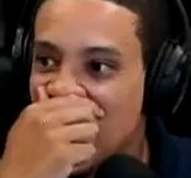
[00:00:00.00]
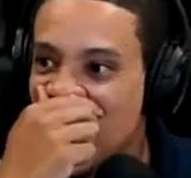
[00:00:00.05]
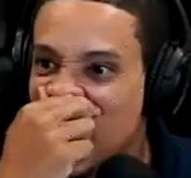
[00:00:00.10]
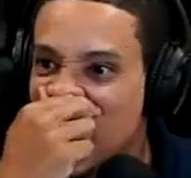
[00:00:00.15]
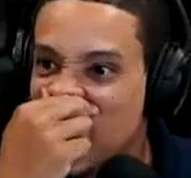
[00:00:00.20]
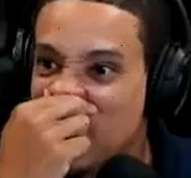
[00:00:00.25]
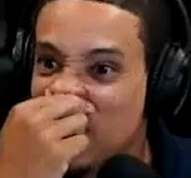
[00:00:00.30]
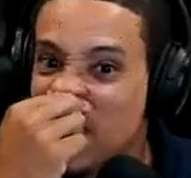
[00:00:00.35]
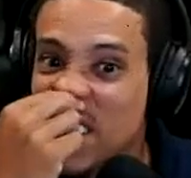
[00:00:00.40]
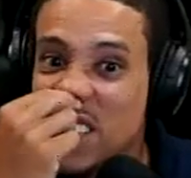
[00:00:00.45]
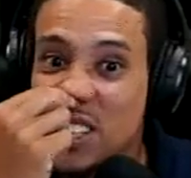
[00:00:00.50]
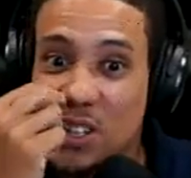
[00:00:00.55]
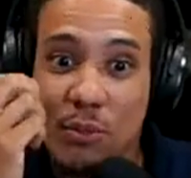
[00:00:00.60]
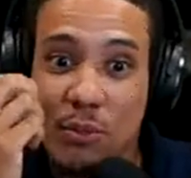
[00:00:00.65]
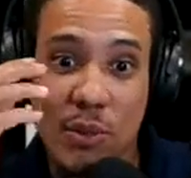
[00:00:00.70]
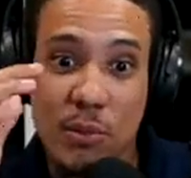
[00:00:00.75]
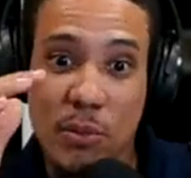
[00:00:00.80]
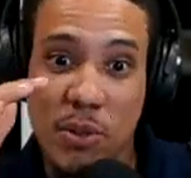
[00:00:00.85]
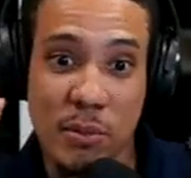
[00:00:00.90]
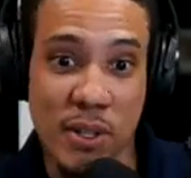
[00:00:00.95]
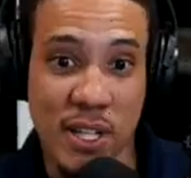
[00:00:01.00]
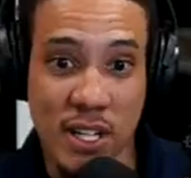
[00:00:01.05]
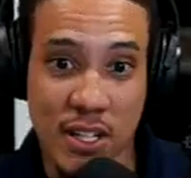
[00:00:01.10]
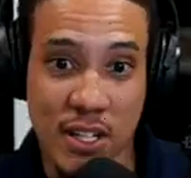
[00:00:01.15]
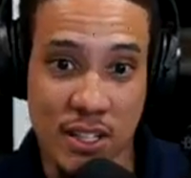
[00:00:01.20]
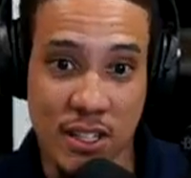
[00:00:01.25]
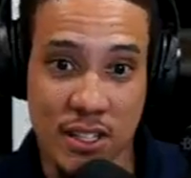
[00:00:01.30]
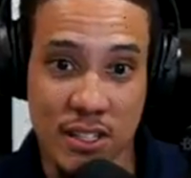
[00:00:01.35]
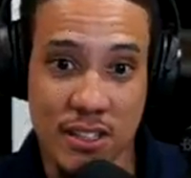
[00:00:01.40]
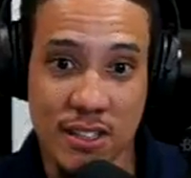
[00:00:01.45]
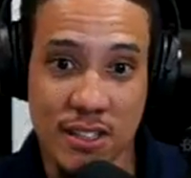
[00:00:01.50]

And I'm like, yeah, we would have been cooked.